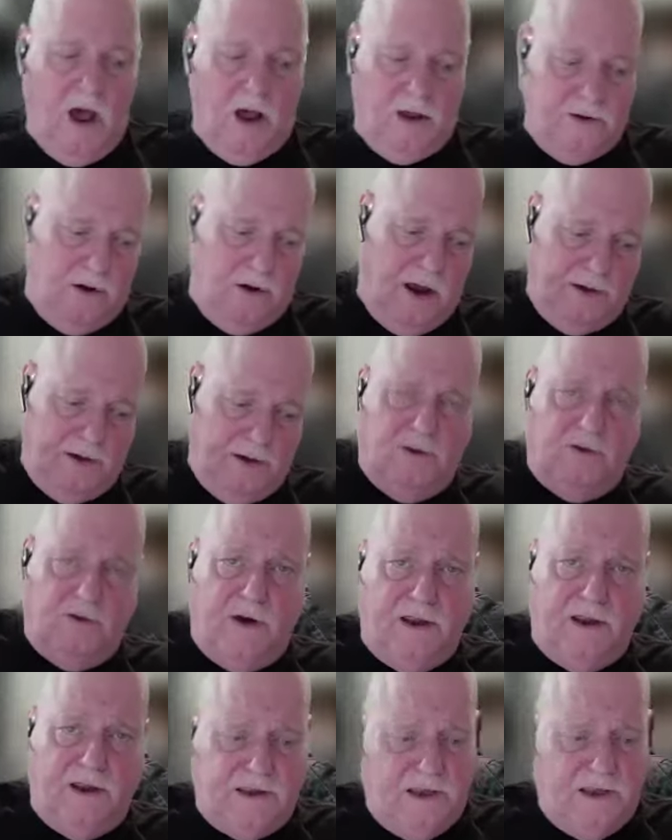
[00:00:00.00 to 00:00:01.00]
Well, you know, I do
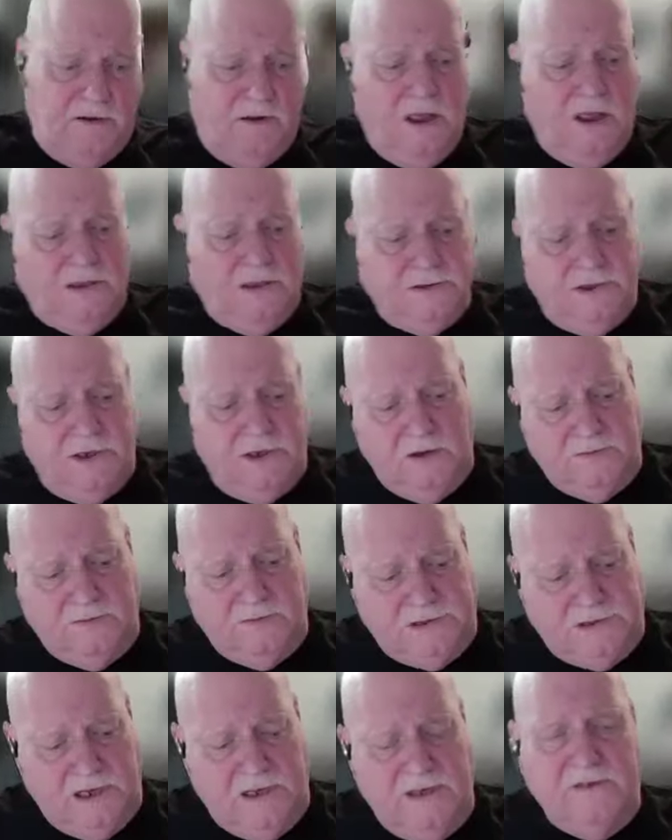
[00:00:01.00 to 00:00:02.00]
the right thing, you
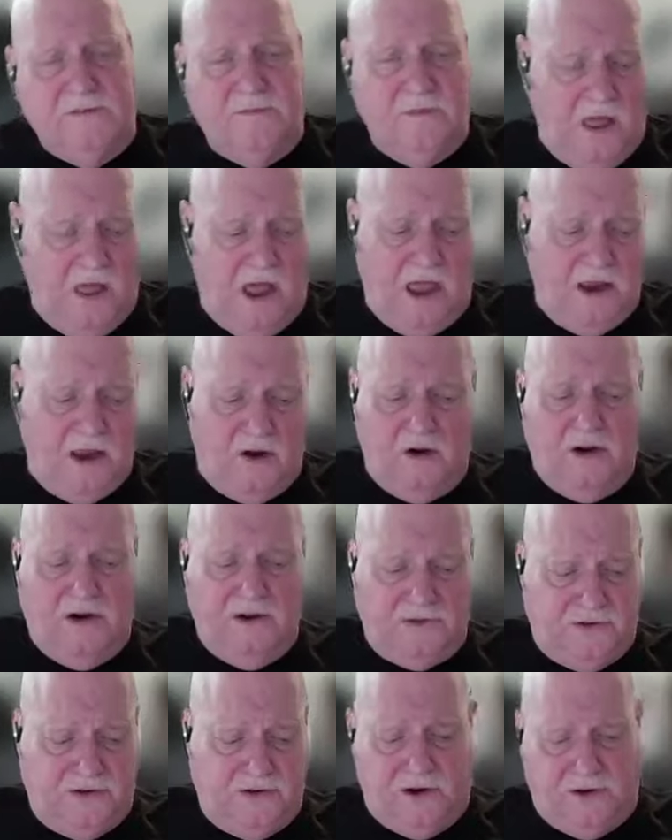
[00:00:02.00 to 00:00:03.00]
know, because I
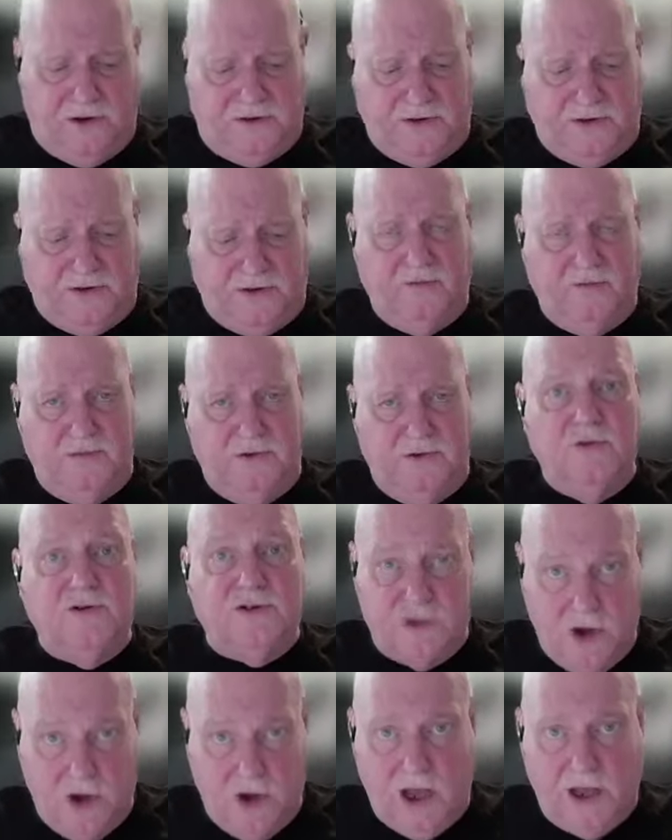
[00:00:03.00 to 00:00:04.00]
go to church.
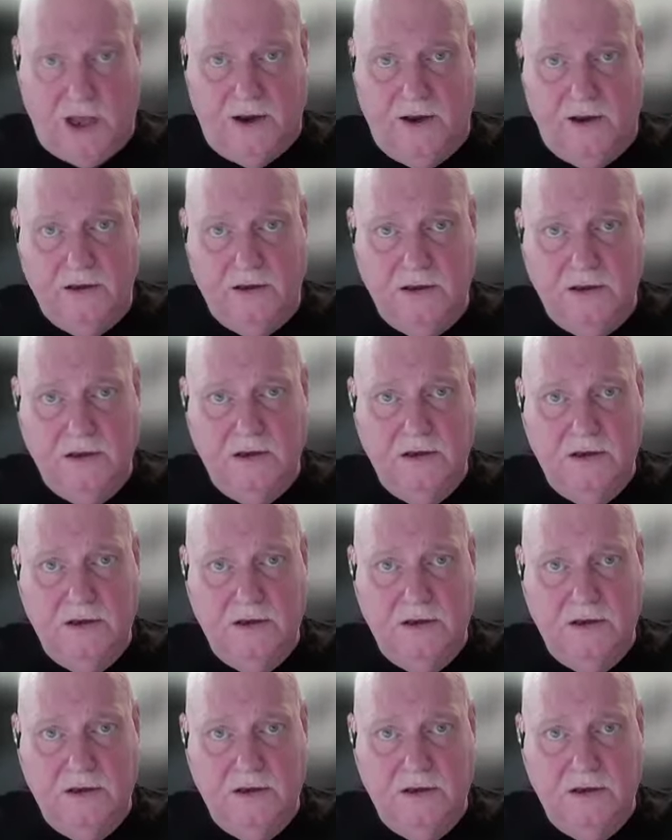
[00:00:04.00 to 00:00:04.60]
You should.